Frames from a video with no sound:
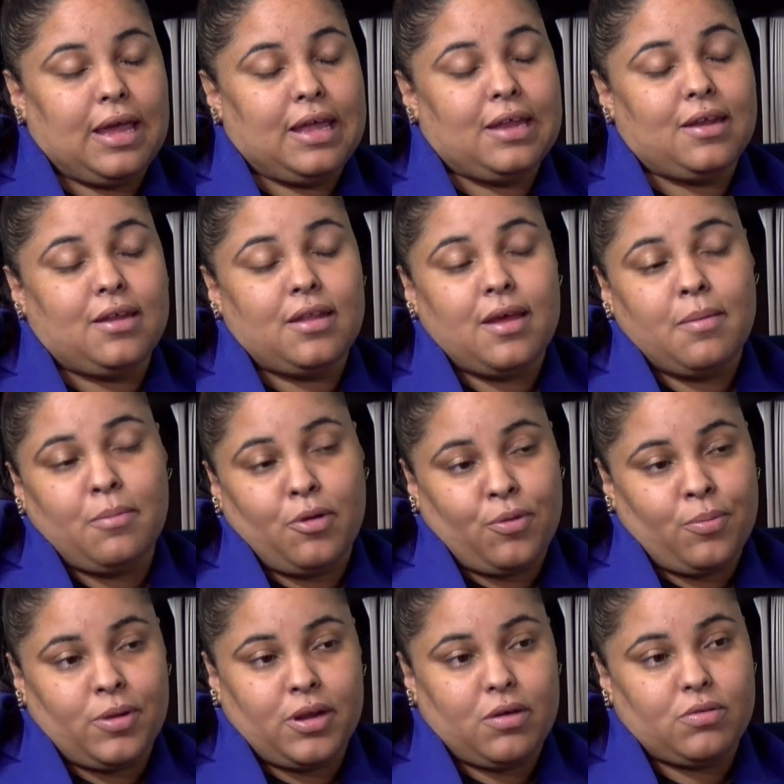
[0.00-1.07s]
And in that
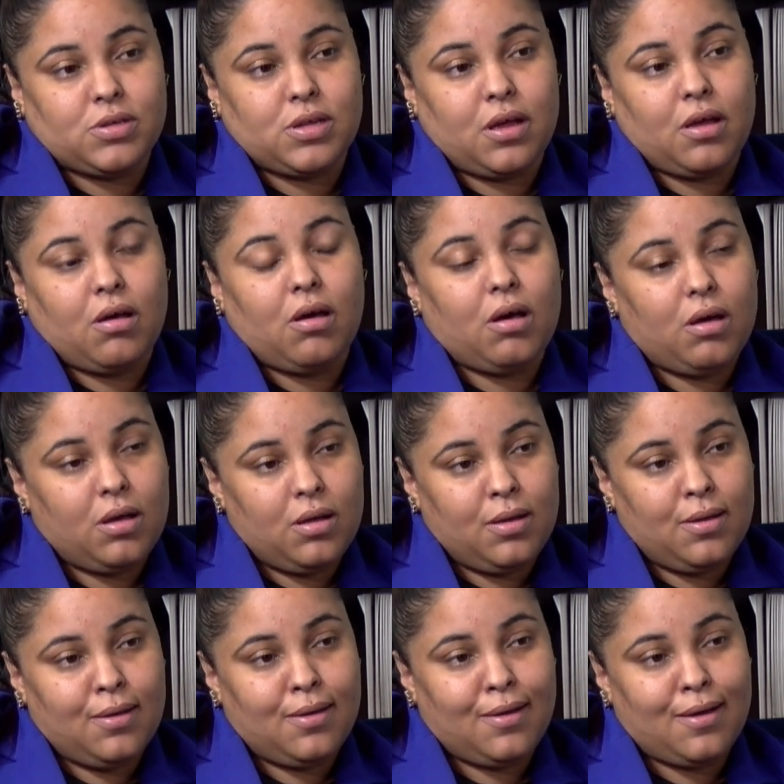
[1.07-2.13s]
moment, I was like, oh,
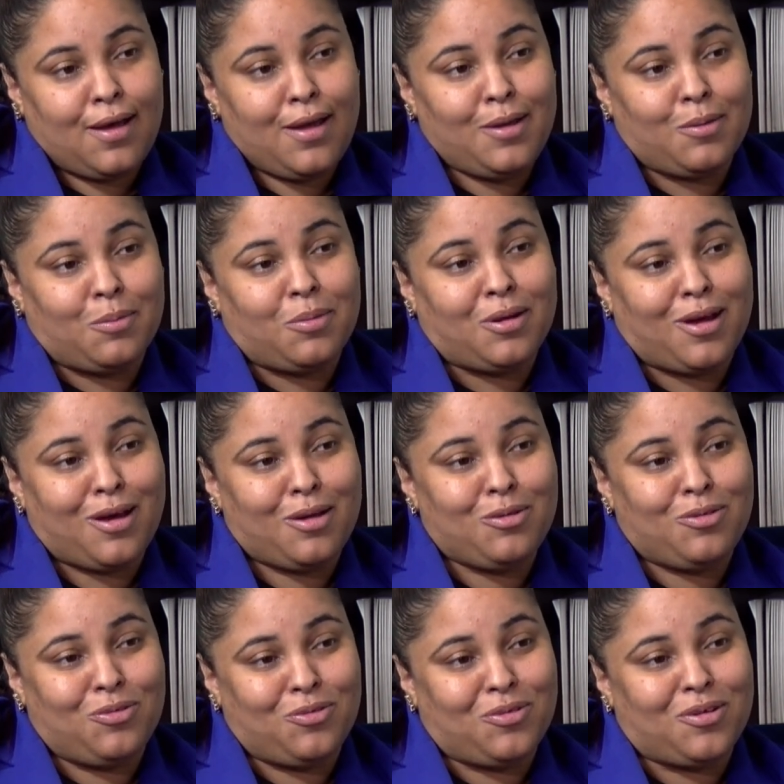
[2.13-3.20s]
I am
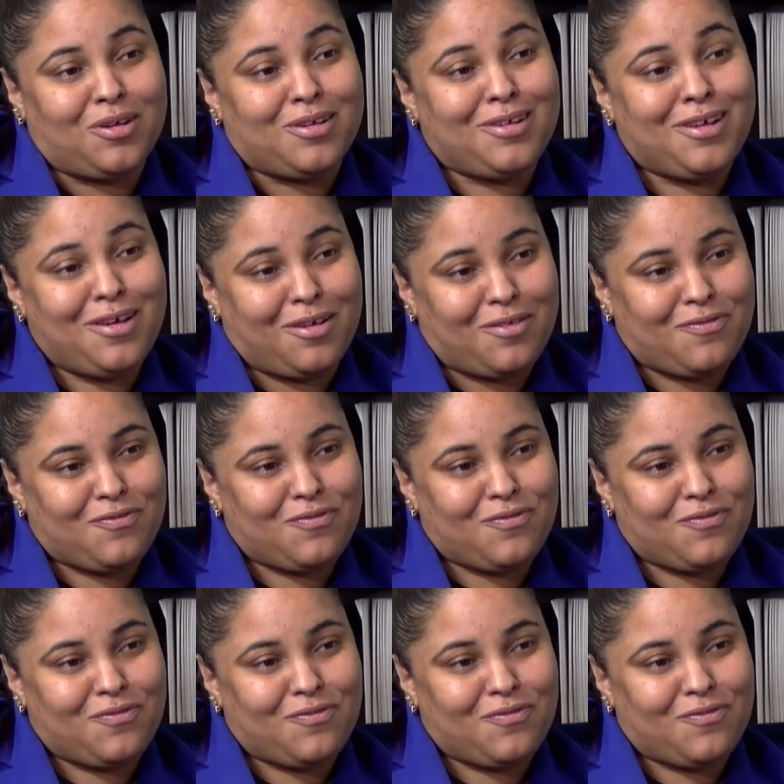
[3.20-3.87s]
not doing enough.